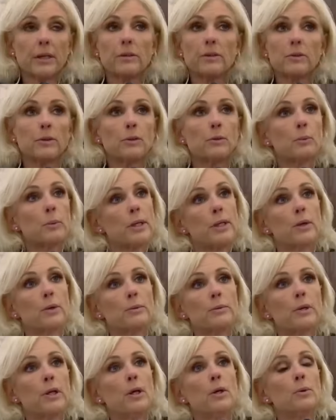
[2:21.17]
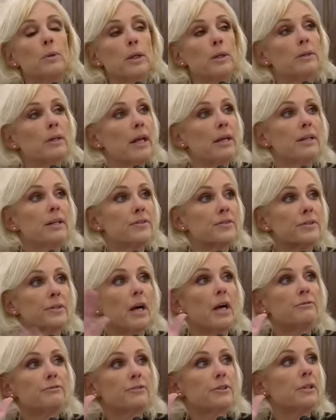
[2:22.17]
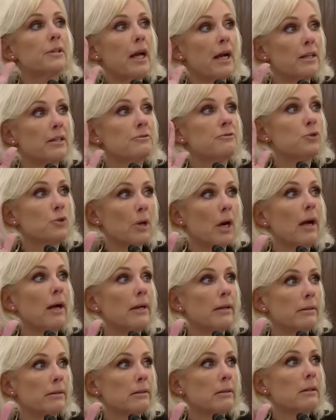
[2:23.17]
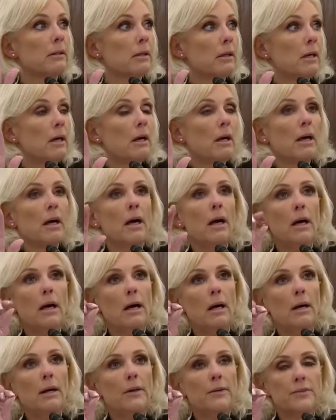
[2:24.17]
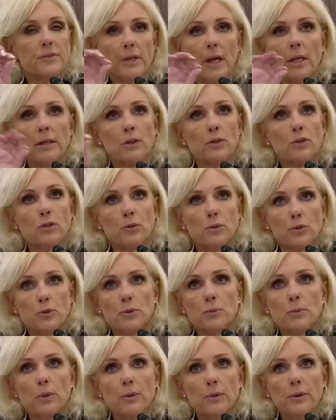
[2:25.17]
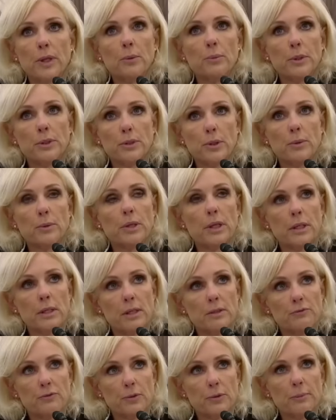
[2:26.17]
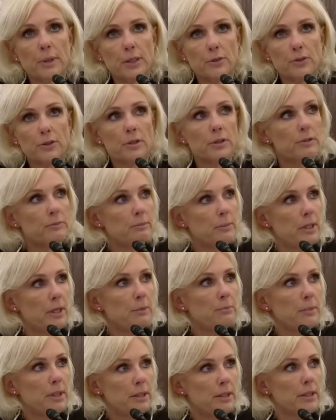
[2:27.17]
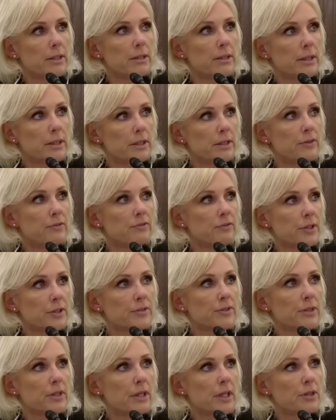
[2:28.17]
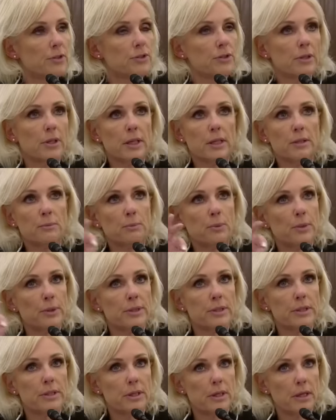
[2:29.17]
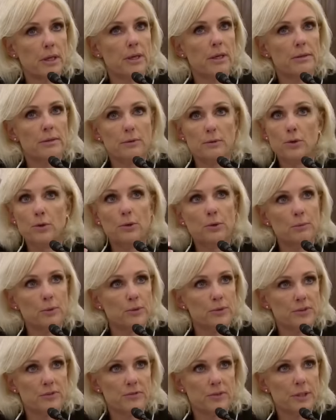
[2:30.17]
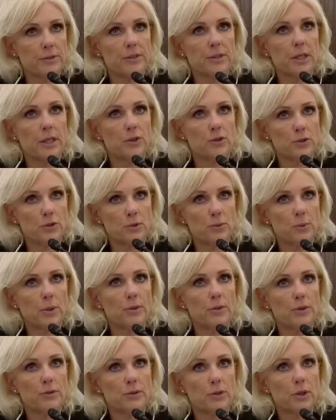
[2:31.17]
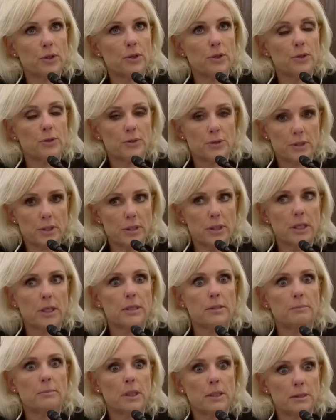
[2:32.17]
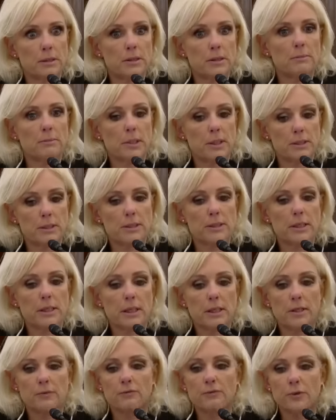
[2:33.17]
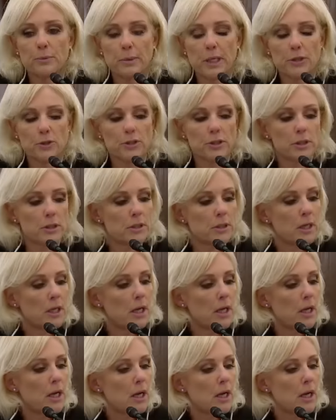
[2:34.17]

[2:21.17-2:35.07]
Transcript: Senator. We don't know, and, and it's not for lack of trying. Uh, it's not unusual that we don't get information in, immediately in investigation. I can point to uh, numerous investigations where this occurs, and it takes months and months to get information.